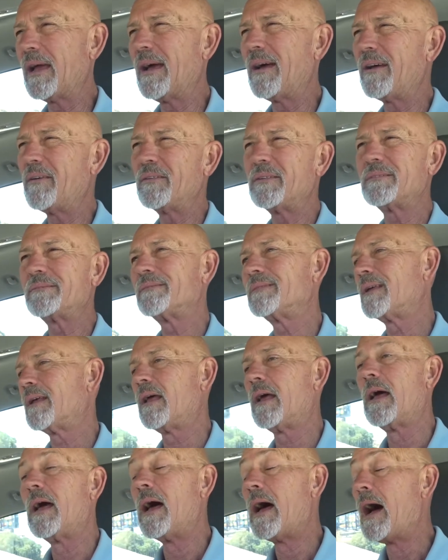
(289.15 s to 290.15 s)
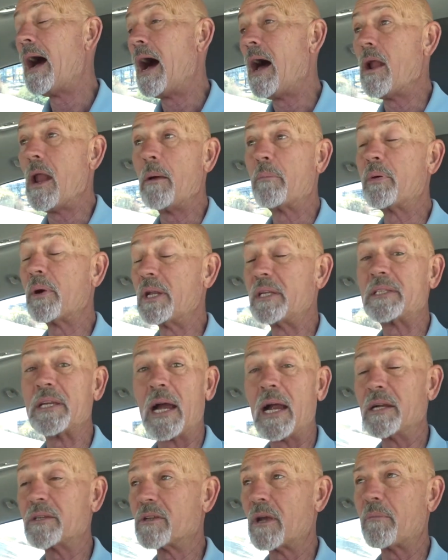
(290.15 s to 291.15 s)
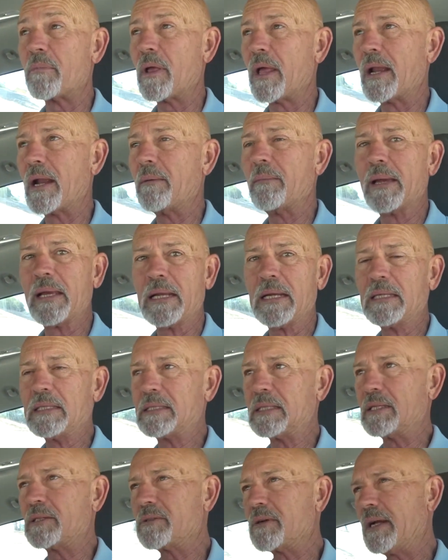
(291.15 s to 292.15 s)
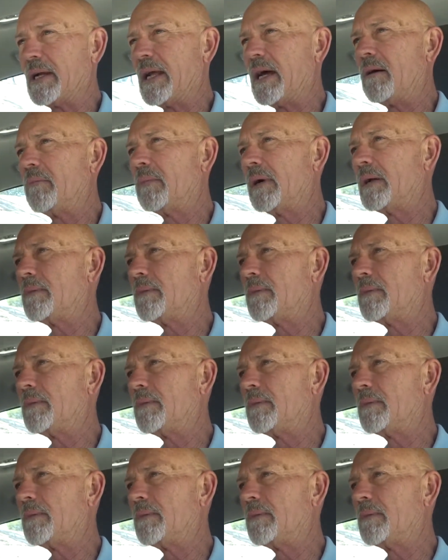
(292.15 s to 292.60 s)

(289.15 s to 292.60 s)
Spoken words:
I'm pretty tired, so I'm probably not making any sense right now.